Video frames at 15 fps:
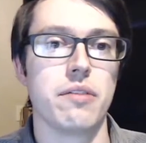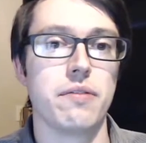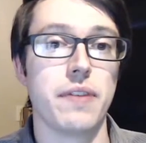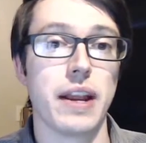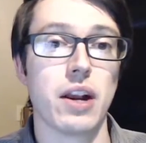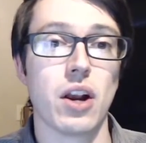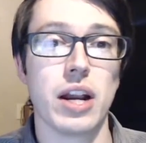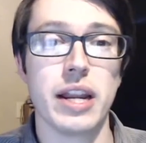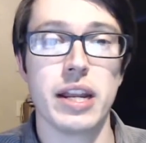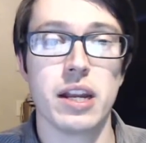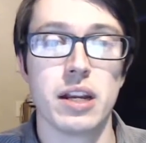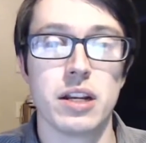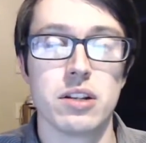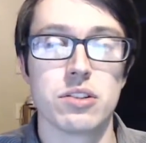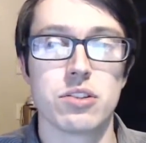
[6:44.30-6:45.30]

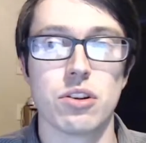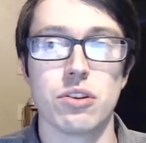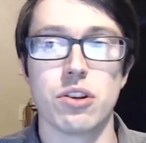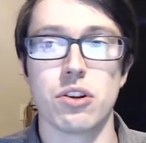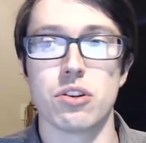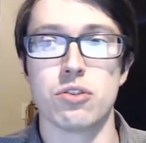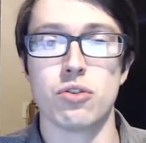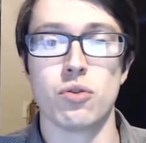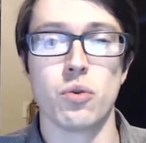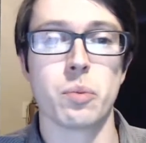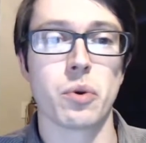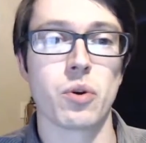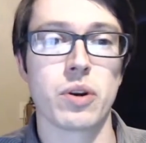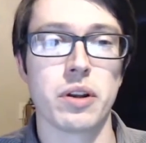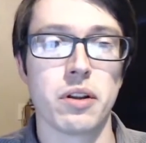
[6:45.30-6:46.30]
Fairy, so your
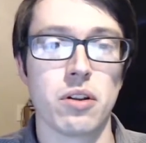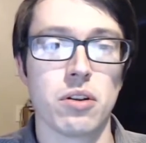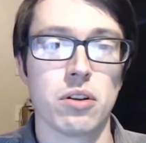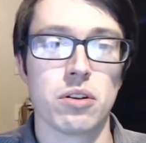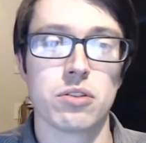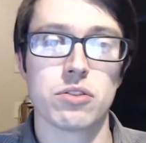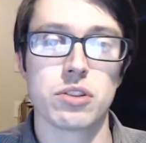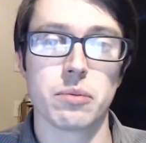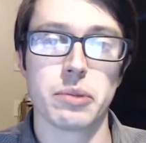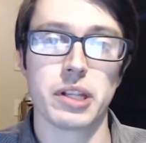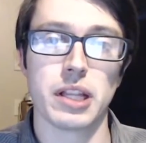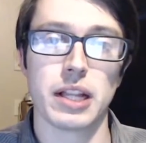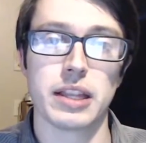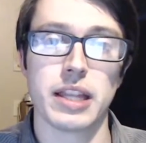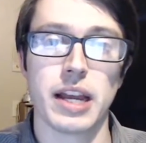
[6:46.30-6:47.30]
Azumarill or
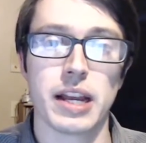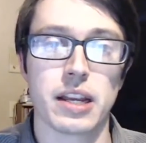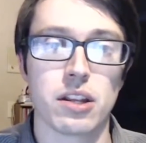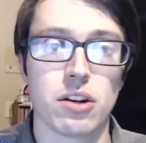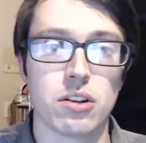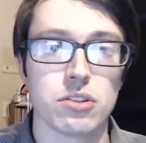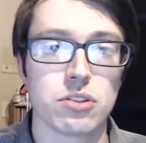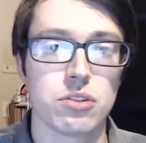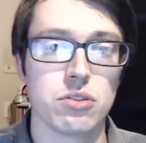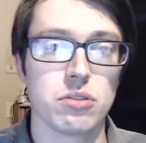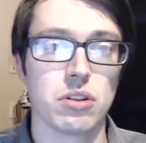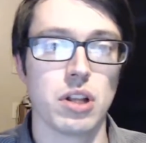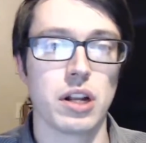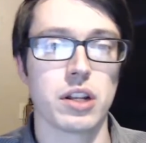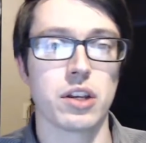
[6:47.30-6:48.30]
something like that can also
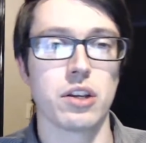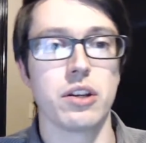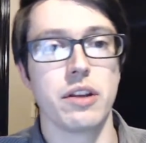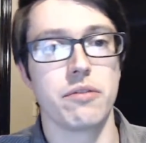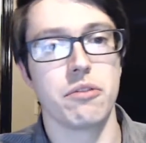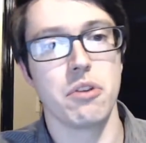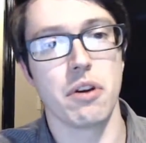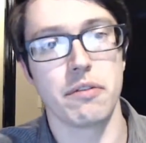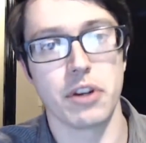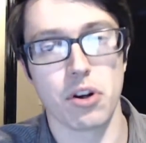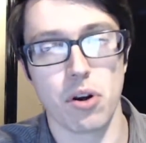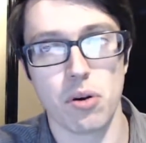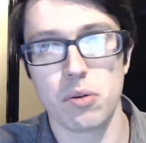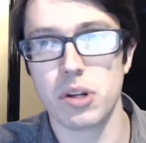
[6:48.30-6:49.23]
do a lot of good. If you have your